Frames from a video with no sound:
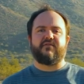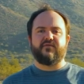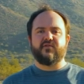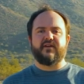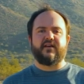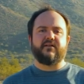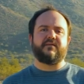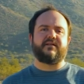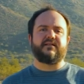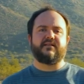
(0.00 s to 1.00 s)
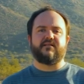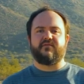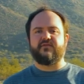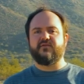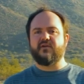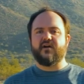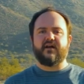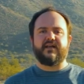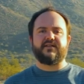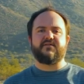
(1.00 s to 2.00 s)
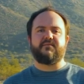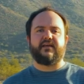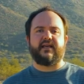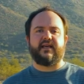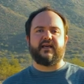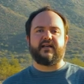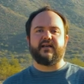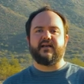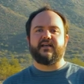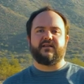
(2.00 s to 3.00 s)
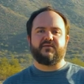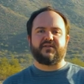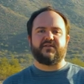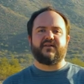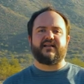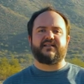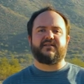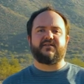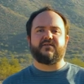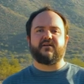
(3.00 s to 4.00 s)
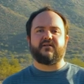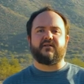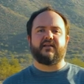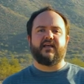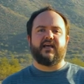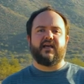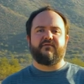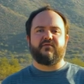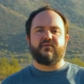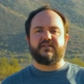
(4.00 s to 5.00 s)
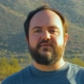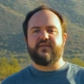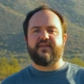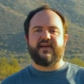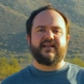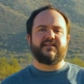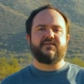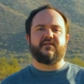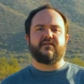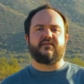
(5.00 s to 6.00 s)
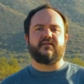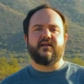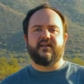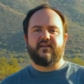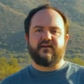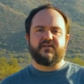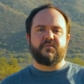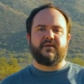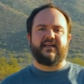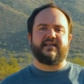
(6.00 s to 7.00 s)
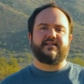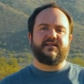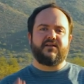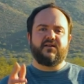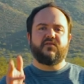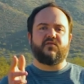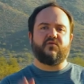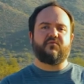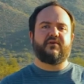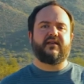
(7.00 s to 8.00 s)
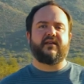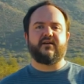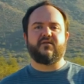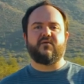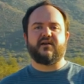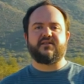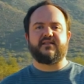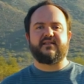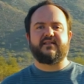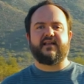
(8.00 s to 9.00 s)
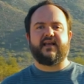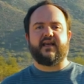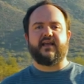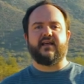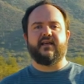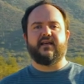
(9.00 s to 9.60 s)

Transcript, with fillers: Before humans, before our history began, there was grass's struggle. And if it wasn't for that struggle, the odds would be against you being here to watch this today.